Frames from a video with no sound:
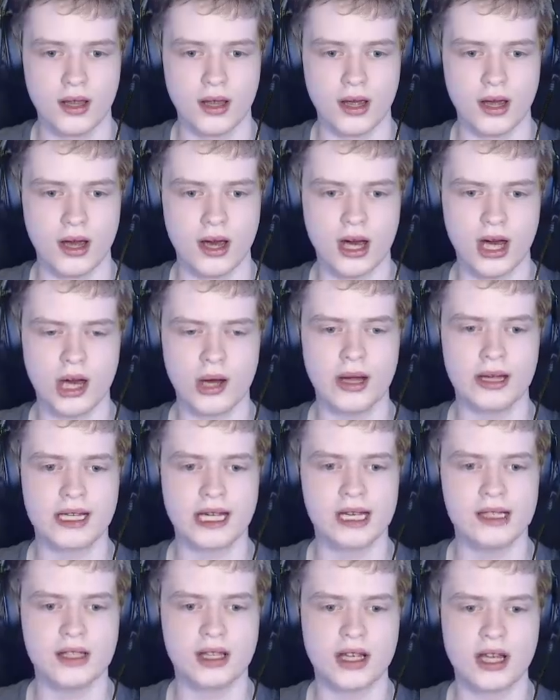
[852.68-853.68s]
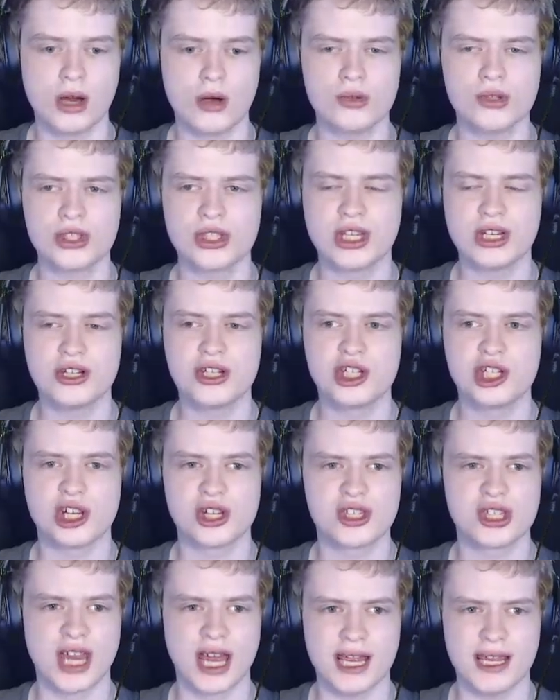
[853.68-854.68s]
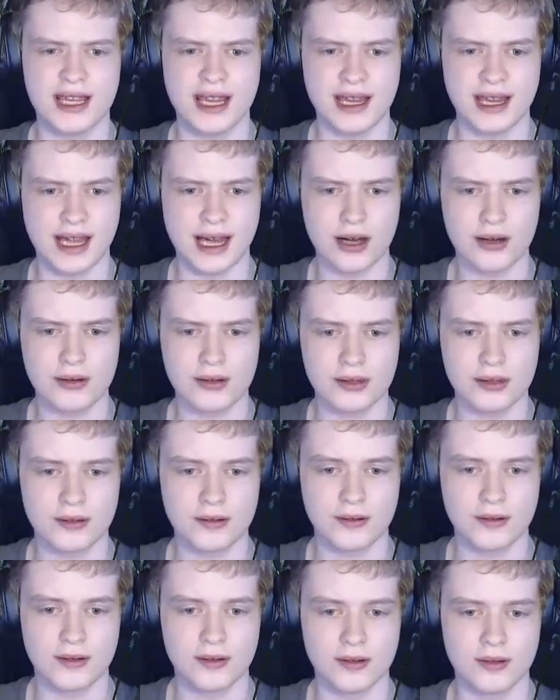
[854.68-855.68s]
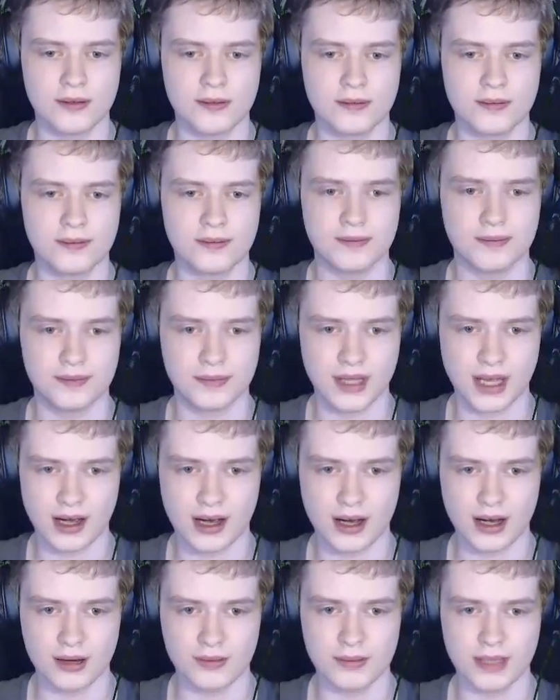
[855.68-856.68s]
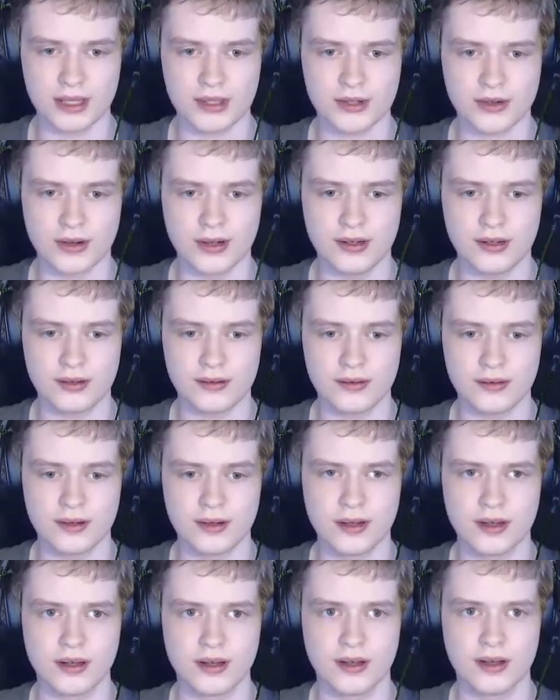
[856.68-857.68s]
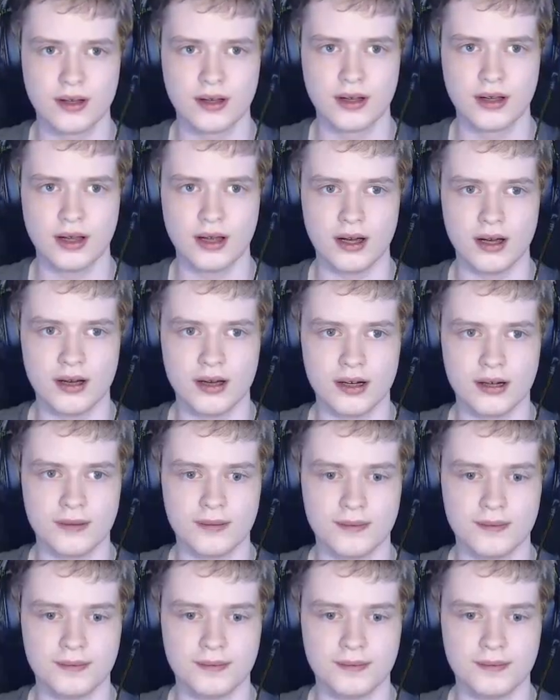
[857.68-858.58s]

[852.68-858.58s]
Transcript: Ah, uh, okay, the ghost is just hanging out. Um, that's great. Um,